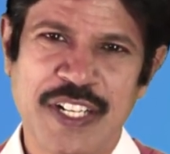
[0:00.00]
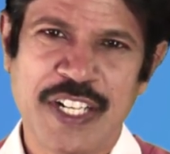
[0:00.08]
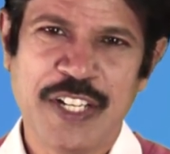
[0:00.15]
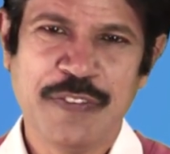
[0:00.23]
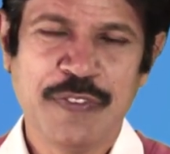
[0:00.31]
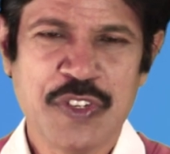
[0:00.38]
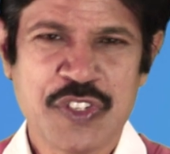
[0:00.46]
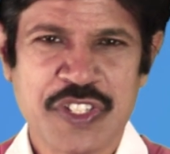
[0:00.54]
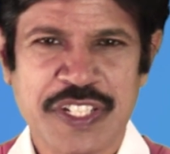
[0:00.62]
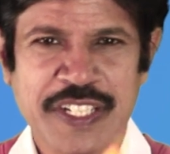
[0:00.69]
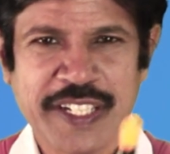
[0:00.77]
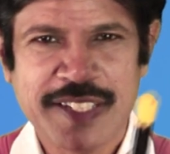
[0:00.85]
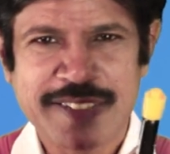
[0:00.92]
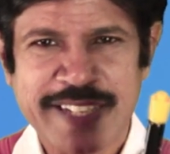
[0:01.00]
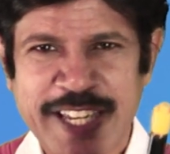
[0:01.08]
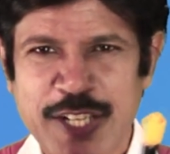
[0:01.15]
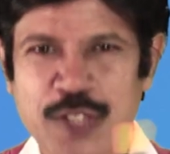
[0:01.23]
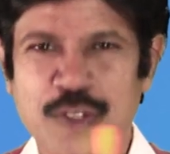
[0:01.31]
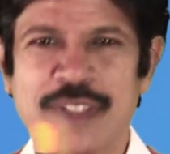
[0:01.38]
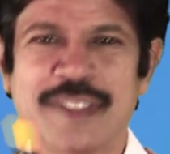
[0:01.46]
Diffusion is
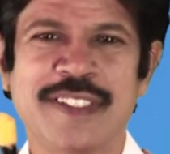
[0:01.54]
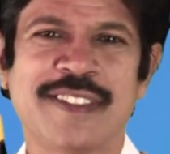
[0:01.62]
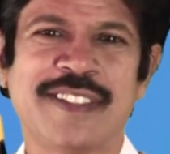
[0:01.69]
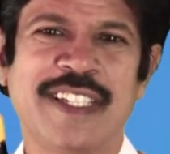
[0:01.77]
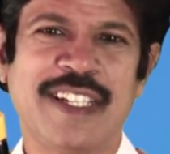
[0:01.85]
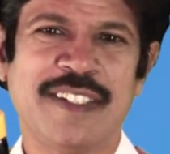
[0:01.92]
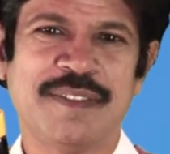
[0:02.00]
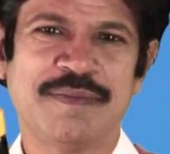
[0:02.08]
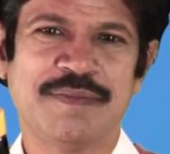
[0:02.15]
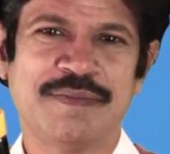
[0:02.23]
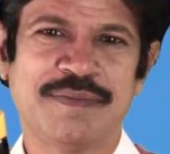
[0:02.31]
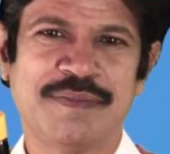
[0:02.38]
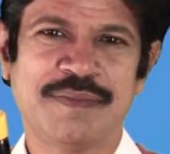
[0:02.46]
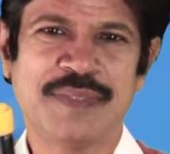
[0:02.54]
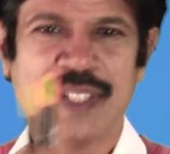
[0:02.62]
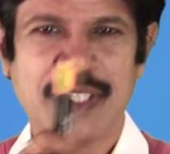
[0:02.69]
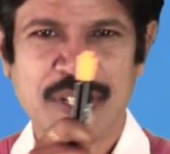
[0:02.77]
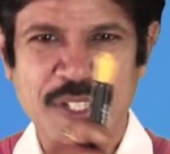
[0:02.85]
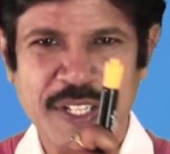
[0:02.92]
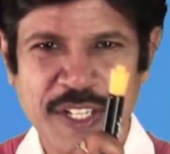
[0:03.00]
across the cell,
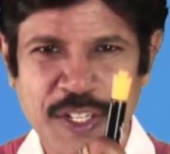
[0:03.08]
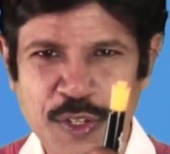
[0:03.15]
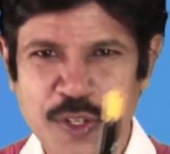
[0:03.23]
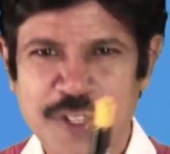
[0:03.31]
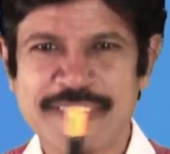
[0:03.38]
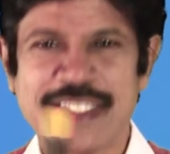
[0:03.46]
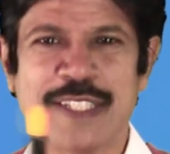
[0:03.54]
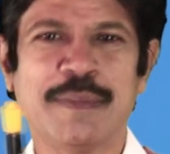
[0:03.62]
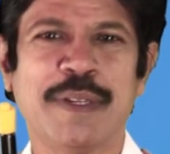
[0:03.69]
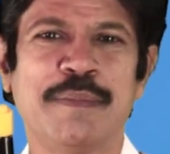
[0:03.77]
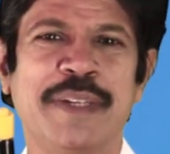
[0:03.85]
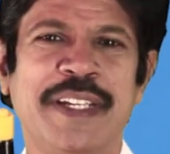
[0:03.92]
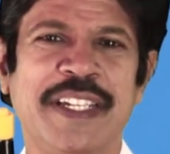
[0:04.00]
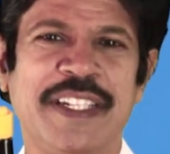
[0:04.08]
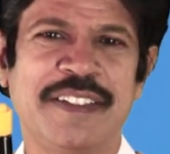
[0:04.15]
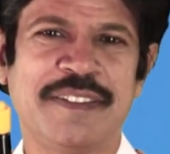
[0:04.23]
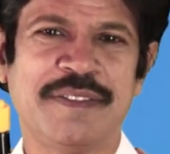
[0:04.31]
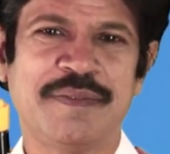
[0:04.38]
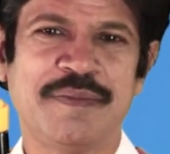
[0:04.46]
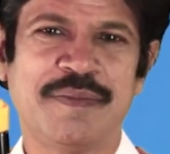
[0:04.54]
crossing membrane
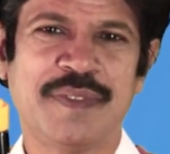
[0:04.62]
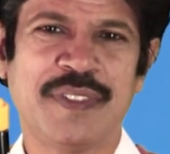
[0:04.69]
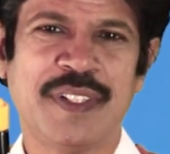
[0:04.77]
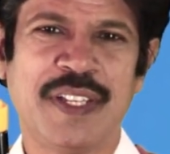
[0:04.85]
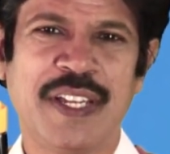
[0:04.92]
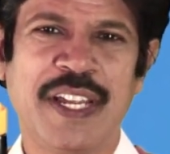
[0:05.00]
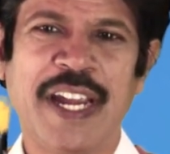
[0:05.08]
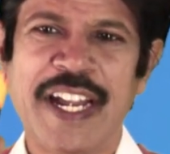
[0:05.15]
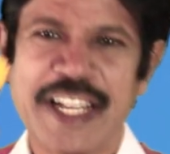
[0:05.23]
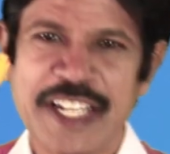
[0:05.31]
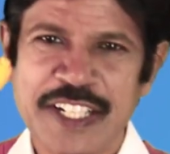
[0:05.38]
and